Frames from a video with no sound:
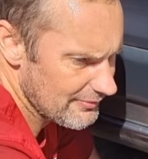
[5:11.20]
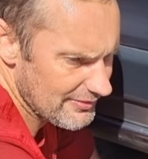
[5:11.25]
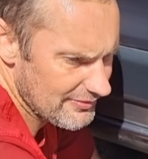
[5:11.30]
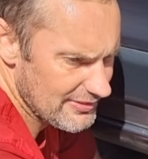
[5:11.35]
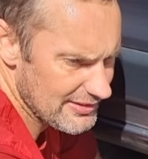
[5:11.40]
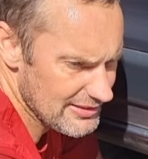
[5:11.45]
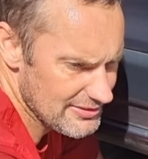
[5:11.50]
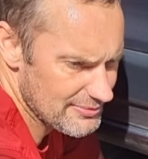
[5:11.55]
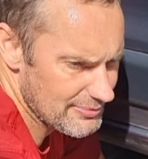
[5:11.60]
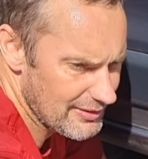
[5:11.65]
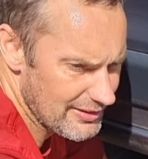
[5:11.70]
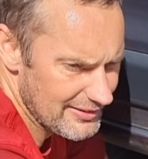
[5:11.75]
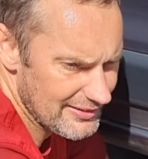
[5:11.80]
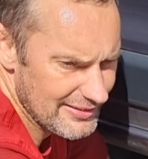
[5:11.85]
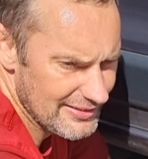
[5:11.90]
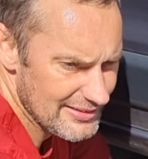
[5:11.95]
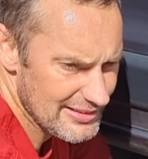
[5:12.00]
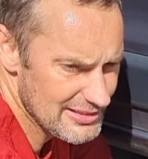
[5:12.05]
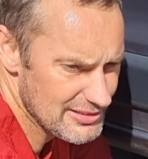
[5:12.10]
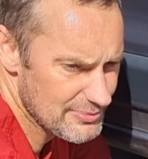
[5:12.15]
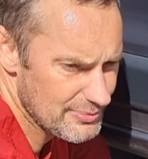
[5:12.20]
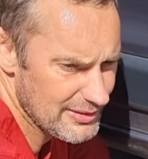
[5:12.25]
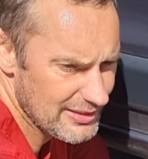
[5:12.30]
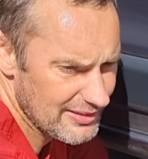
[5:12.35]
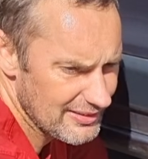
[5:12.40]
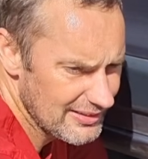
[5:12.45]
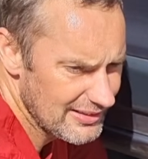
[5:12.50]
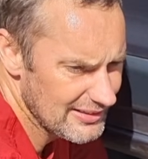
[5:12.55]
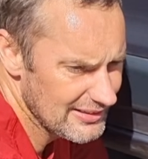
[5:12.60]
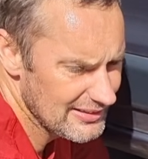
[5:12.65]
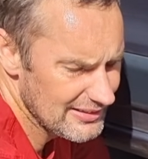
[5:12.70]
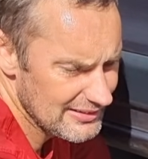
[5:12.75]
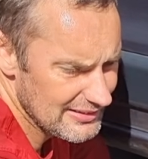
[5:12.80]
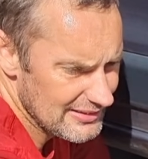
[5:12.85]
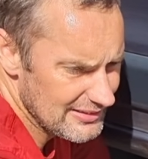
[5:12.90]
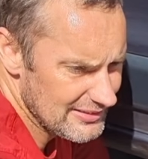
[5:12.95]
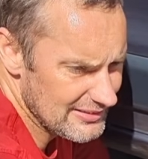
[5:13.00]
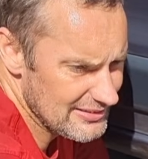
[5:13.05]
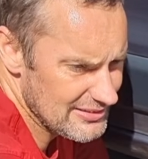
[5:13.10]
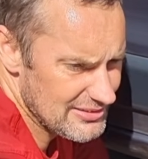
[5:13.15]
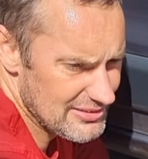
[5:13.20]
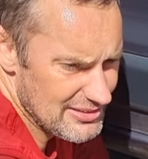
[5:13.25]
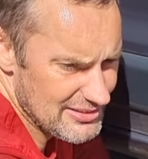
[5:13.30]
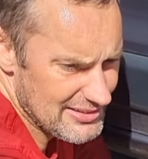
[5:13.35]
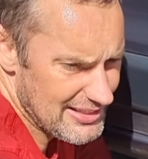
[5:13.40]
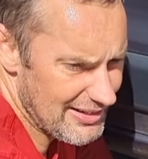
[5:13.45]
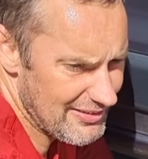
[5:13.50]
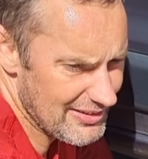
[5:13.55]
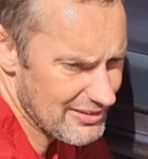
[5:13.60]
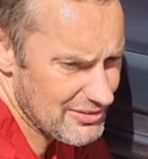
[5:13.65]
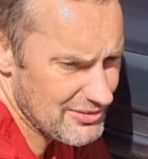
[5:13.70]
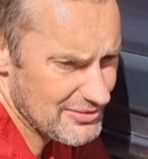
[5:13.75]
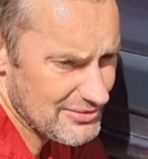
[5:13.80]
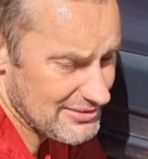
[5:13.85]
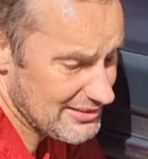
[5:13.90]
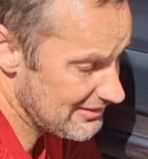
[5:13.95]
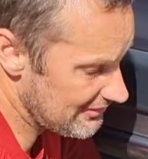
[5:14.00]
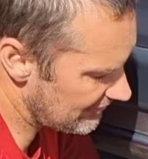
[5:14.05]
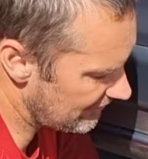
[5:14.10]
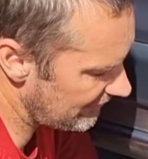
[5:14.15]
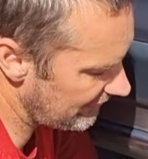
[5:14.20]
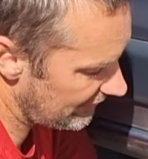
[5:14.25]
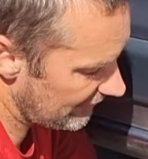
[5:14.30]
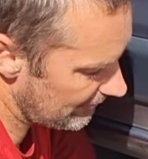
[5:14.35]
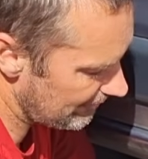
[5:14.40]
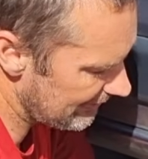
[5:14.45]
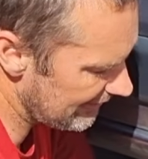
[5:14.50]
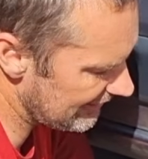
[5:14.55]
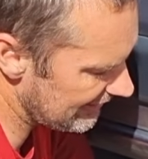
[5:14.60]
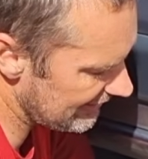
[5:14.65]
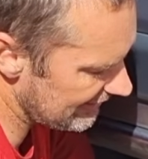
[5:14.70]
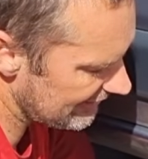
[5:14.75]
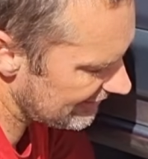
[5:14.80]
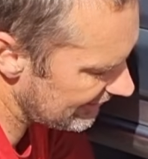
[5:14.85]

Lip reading: this one, this wheel. It's just how it goes. It's over the bead.